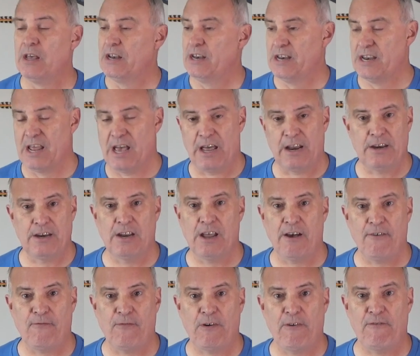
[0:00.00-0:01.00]
Not
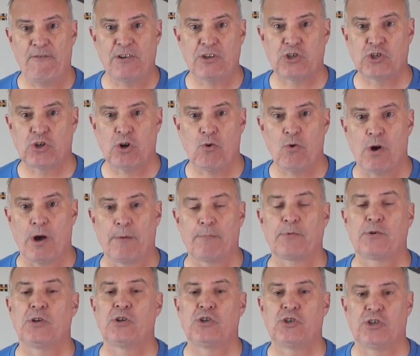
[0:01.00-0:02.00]
enough of us show
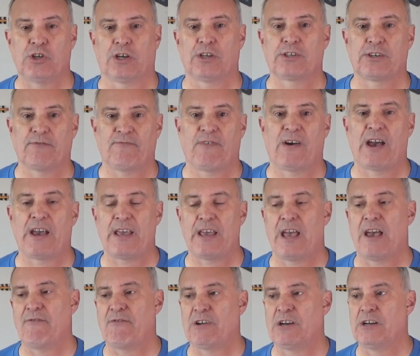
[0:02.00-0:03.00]
up to justify
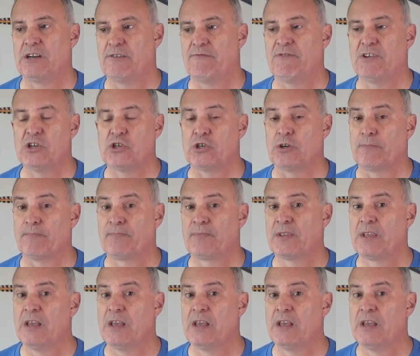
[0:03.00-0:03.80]
having a division.